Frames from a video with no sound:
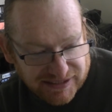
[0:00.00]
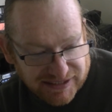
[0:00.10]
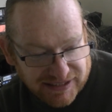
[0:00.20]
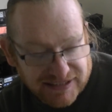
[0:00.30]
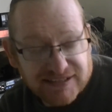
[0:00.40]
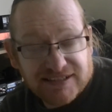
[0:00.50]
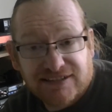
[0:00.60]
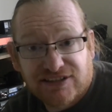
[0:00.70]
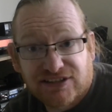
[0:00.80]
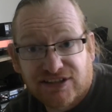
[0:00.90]
I
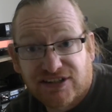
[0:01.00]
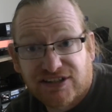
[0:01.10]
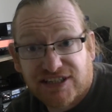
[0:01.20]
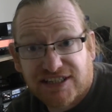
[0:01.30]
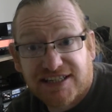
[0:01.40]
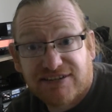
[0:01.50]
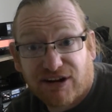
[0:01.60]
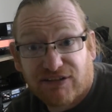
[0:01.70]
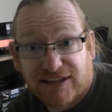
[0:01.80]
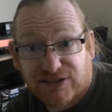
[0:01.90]
just heard a
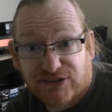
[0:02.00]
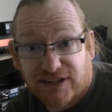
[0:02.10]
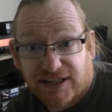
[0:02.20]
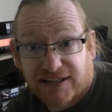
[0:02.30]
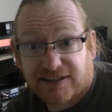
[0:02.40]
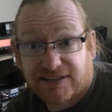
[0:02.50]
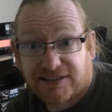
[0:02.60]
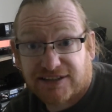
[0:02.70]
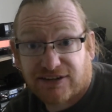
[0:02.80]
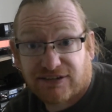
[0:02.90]
G0, that's all I heard,
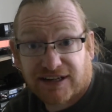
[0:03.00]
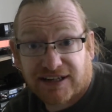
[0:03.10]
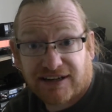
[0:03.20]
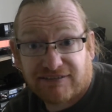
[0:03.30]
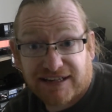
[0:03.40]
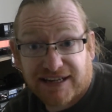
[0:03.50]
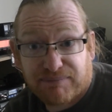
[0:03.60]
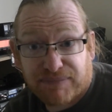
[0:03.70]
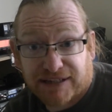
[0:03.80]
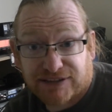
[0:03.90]
so I can't really
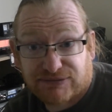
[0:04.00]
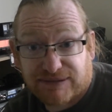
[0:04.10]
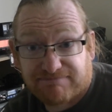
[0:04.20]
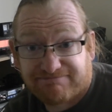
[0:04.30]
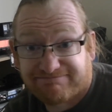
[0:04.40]
get back to him.